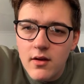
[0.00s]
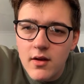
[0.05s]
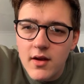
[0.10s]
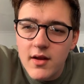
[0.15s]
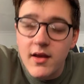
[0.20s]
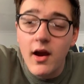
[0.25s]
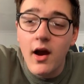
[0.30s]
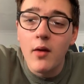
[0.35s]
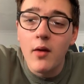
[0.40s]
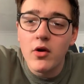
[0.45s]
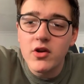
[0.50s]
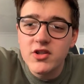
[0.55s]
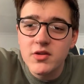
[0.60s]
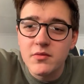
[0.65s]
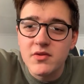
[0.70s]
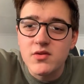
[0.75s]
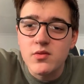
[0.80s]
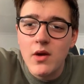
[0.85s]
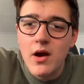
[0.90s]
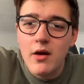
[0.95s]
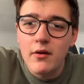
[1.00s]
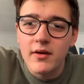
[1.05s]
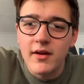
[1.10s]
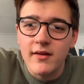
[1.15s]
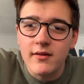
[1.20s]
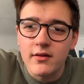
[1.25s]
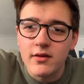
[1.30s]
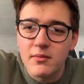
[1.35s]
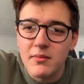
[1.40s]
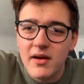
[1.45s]
Yeah, I watch him as
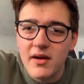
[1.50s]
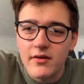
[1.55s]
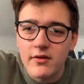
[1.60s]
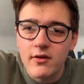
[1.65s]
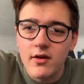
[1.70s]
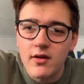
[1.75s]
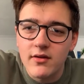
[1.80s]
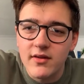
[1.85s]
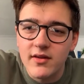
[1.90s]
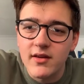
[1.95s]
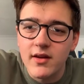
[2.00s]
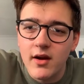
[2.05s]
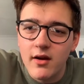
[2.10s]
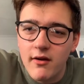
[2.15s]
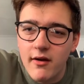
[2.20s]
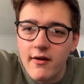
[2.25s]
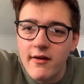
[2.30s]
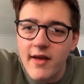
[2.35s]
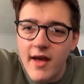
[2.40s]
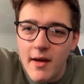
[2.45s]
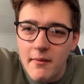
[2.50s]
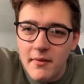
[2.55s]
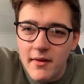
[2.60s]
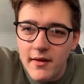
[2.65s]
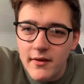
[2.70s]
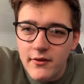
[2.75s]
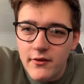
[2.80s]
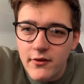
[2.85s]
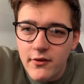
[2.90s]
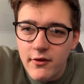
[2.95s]
well, and he's got the Maserati in the
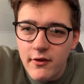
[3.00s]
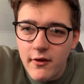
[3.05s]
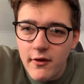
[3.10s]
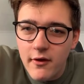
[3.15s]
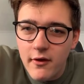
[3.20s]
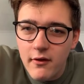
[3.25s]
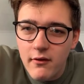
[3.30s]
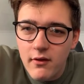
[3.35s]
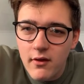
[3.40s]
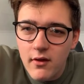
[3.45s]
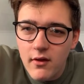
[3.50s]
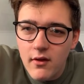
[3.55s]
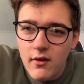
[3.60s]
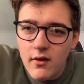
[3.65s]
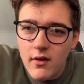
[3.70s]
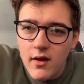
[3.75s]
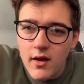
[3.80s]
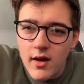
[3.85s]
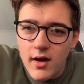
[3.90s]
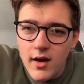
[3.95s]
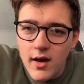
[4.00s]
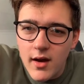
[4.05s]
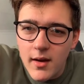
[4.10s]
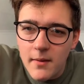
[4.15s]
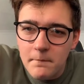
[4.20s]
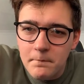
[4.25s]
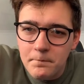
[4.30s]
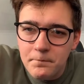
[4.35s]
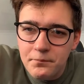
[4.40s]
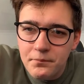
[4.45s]
R8. Yeah, that's true.
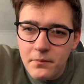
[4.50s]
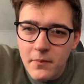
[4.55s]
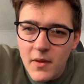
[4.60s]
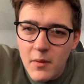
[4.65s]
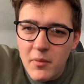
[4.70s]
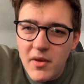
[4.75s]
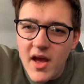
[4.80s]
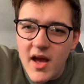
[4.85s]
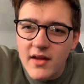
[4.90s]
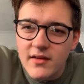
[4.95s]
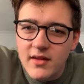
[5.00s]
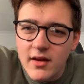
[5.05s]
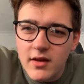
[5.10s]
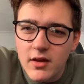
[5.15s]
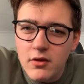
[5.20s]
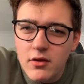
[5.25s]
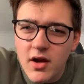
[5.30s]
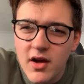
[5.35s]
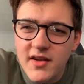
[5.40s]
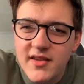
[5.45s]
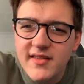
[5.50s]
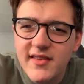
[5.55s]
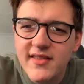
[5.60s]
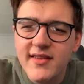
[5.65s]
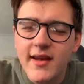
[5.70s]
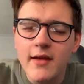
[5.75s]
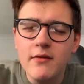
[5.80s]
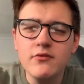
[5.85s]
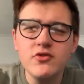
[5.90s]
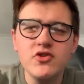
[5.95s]
But yeah, are you guys
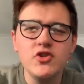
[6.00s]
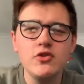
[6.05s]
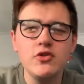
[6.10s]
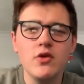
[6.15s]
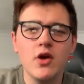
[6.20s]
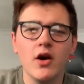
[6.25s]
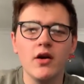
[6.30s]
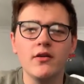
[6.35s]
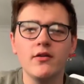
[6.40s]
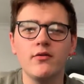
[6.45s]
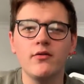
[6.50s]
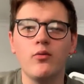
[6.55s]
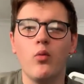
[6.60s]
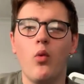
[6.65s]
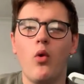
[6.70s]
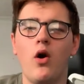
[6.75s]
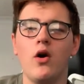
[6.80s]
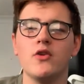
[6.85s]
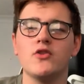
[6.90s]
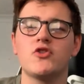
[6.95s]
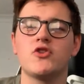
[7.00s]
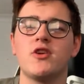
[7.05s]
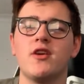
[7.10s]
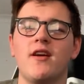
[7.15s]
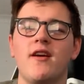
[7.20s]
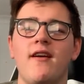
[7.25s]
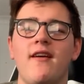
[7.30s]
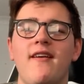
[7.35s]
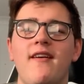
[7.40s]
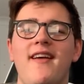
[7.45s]
the same? Do you kind of
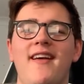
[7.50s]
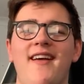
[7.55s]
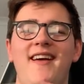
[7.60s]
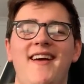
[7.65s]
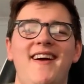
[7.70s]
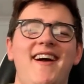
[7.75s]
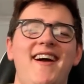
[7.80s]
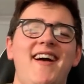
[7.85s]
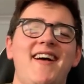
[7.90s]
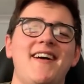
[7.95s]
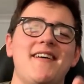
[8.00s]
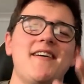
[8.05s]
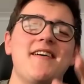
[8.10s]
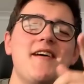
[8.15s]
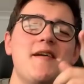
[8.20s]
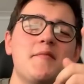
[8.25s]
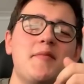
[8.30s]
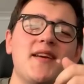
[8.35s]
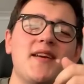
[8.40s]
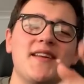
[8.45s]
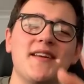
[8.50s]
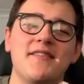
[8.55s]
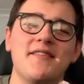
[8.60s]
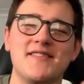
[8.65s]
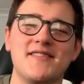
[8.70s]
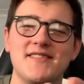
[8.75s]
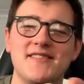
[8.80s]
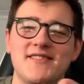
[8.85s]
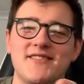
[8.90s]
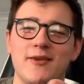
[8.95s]
watch, being here
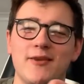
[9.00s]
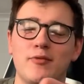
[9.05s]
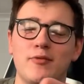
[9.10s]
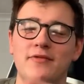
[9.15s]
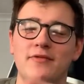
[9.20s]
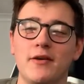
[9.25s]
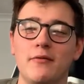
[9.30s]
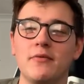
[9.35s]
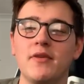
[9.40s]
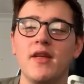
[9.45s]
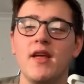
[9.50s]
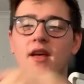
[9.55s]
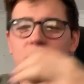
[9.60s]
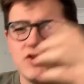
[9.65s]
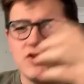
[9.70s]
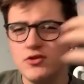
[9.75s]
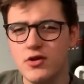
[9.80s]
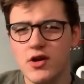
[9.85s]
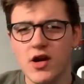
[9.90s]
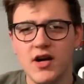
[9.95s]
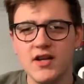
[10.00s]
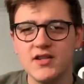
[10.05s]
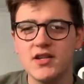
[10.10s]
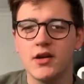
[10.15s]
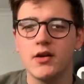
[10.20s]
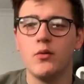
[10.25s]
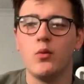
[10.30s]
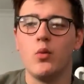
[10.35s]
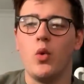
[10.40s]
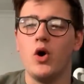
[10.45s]
since Jumble Films, do you guys
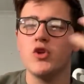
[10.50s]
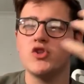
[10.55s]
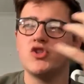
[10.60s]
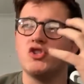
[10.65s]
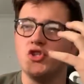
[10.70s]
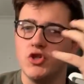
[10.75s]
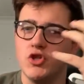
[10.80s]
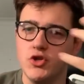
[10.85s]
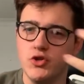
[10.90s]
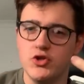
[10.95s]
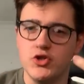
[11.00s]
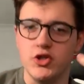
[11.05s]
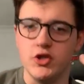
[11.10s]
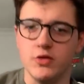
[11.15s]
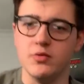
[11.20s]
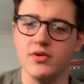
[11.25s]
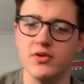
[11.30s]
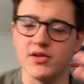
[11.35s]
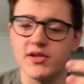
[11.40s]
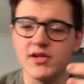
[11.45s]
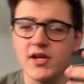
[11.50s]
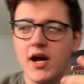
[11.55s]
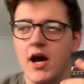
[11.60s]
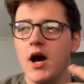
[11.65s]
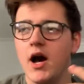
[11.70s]
kind of watch YouTubers